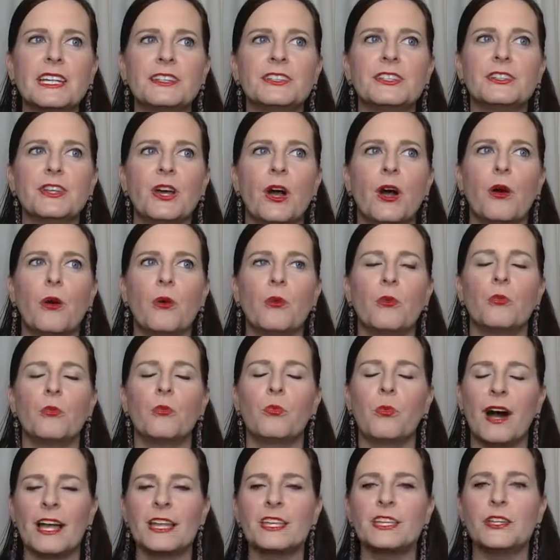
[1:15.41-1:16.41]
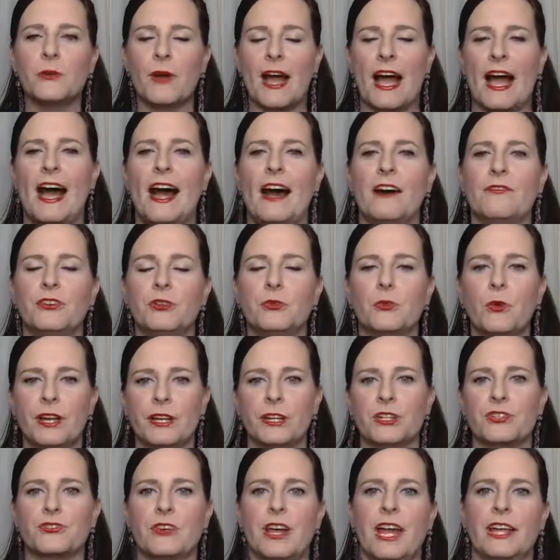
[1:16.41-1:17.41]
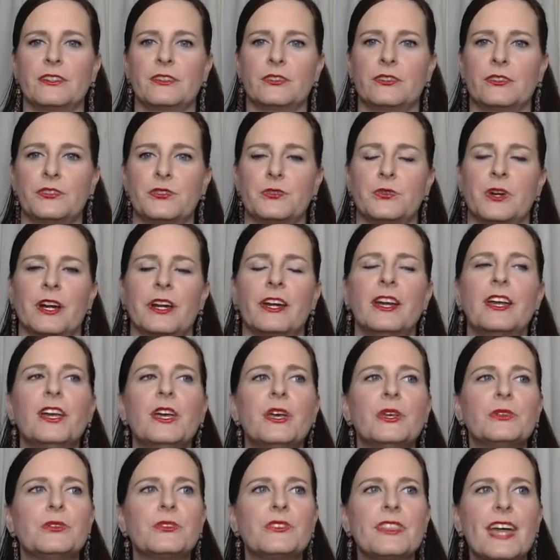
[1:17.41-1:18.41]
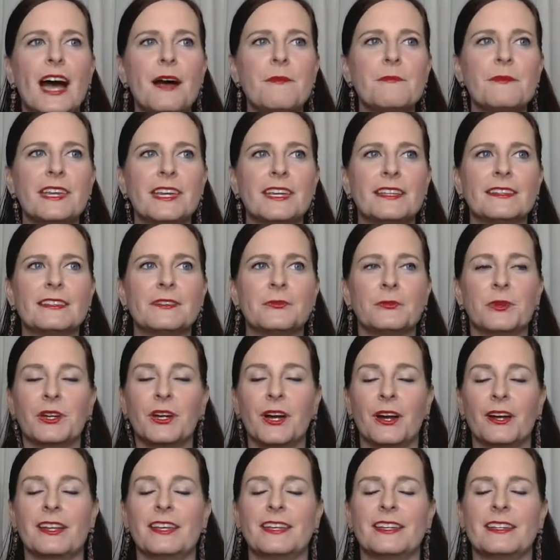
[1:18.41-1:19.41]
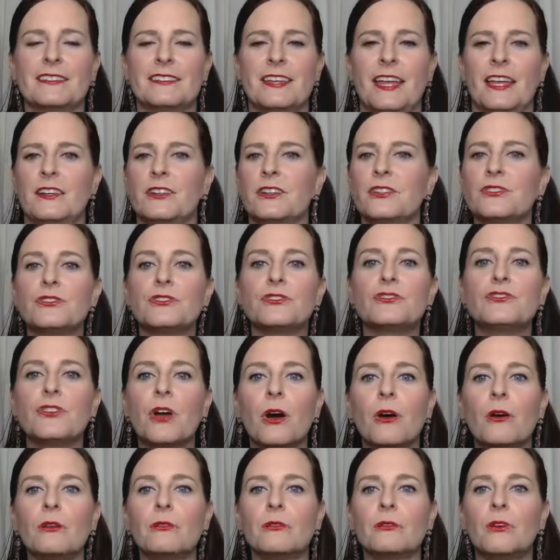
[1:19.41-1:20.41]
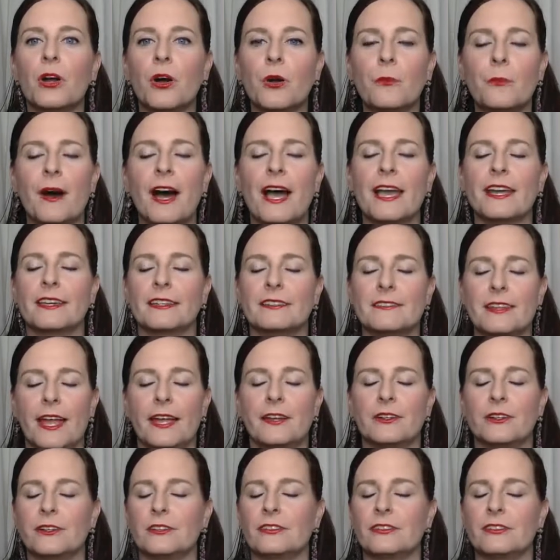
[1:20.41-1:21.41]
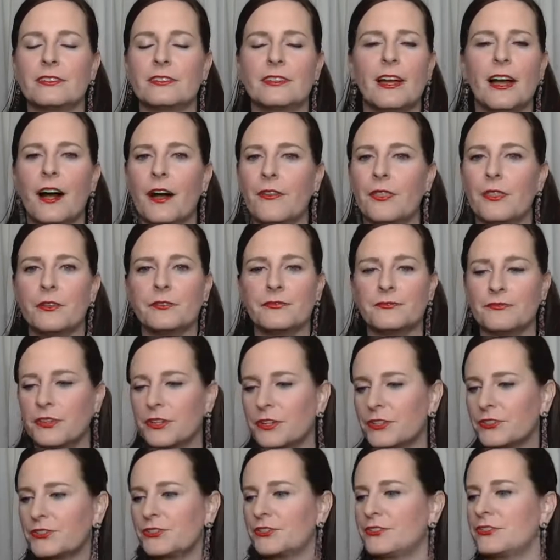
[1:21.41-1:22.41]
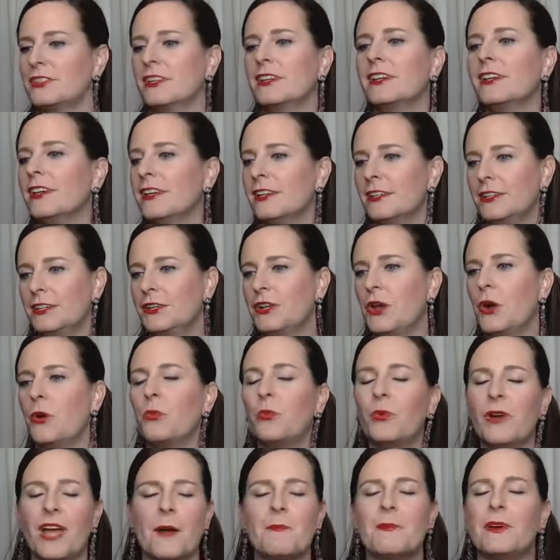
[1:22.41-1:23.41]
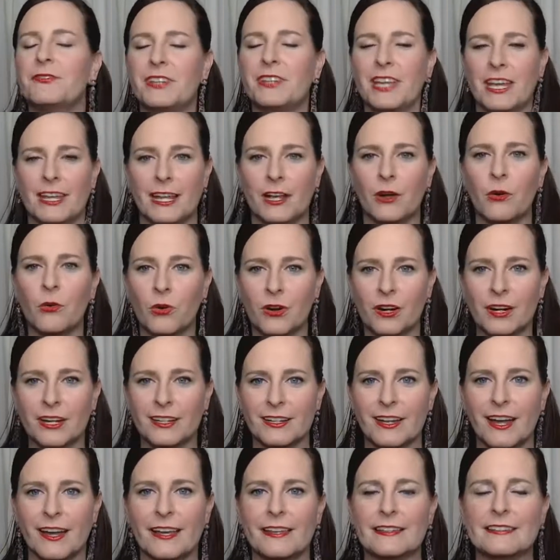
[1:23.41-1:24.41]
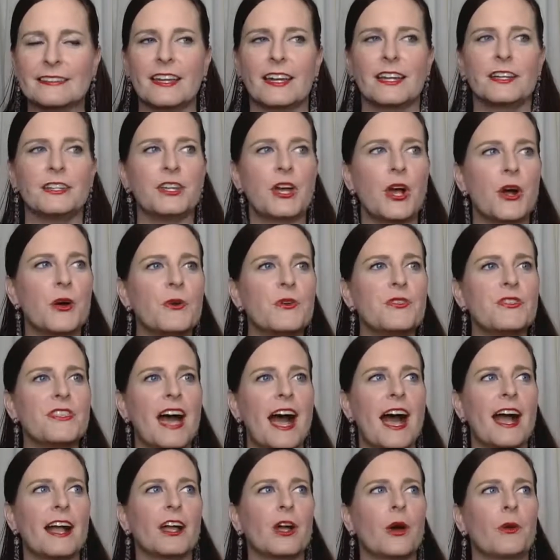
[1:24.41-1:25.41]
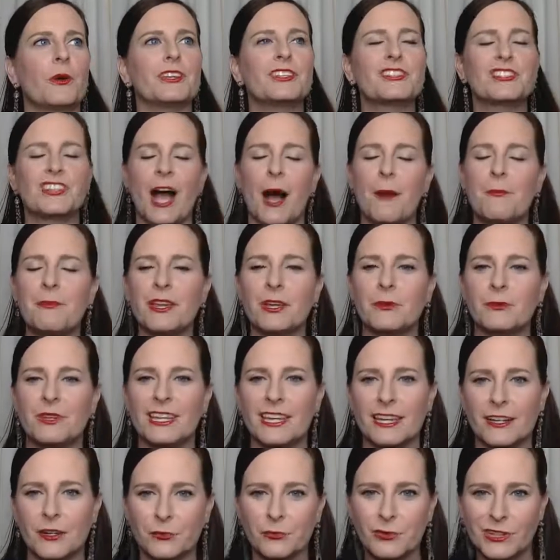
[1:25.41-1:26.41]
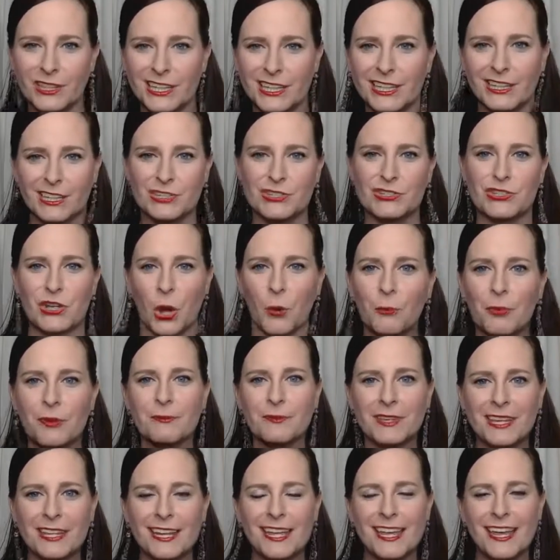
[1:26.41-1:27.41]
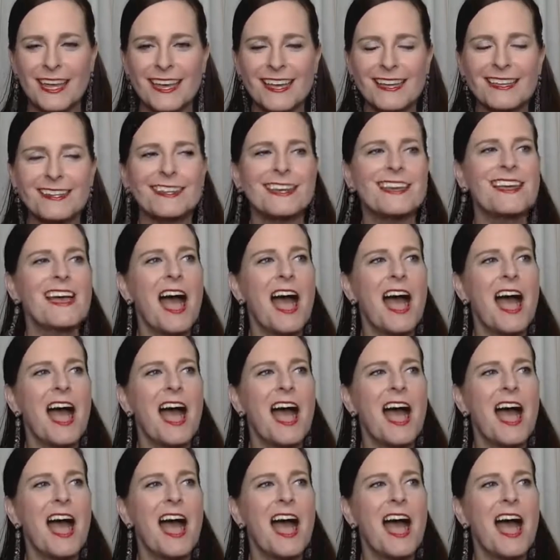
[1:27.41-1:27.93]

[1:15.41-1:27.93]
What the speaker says: need to know what you have and what you're trying to store. So that means regarding containers, don't go buy containers on the first whim of getting organized. I know that going shopping, we get a really good dopamine hit.